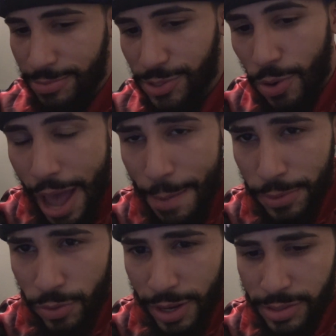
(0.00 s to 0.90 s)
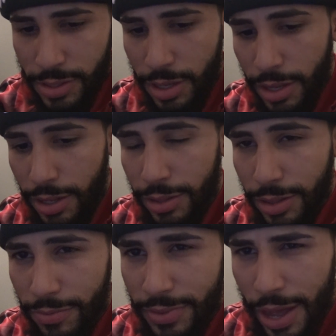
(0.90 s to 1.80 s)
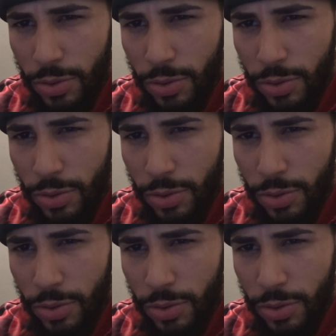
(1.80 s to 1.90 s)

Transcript: I'm so happy you guys loved it.